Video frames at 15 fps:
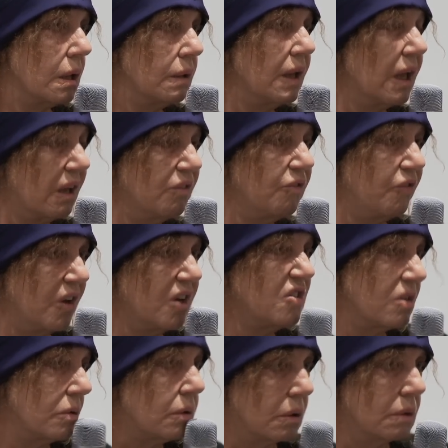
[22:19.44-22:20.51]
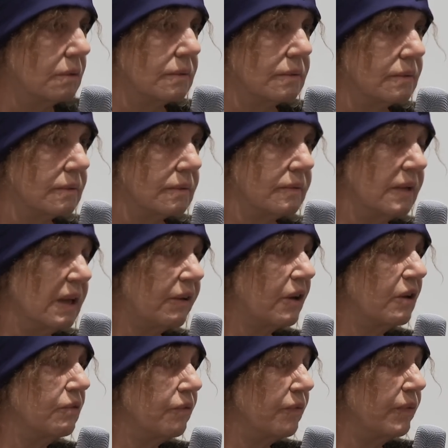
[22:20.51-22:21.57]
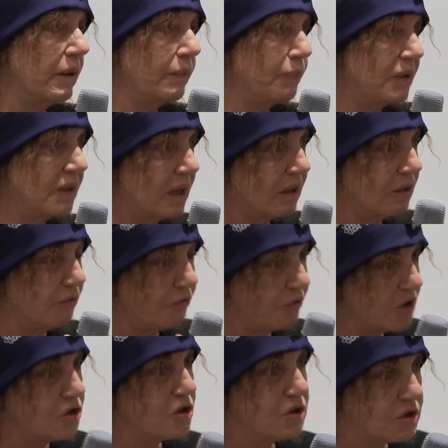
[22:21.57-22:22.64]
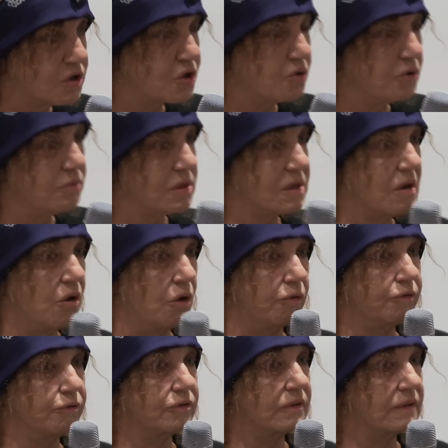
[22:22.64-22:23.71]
they're confessional. But they're confessions to himself.